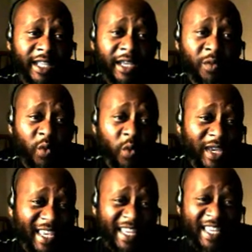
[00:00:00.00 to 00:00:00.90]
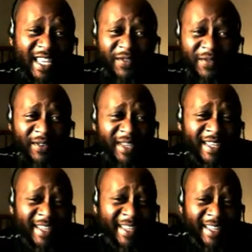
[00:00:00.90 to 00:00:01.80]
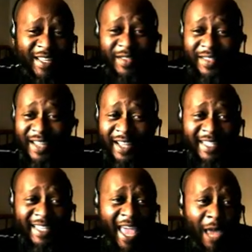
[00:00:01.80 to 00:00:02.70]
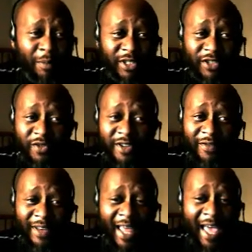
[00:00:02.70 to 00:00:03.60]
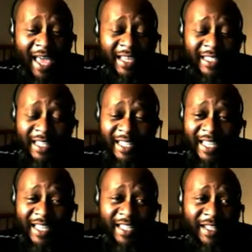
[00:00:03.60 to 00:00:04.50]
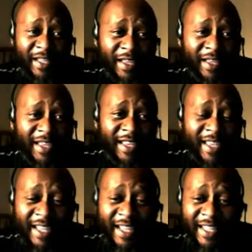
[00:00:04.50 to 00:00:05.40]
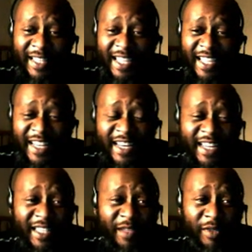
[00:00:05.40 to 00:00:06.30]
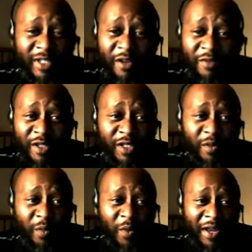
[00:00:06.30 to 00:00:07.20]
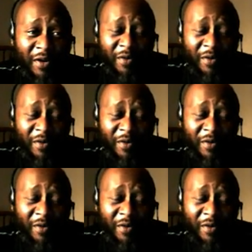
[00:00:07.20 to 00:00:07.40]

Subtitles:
a tapestry of lies. I think they can knit themselves a sweater of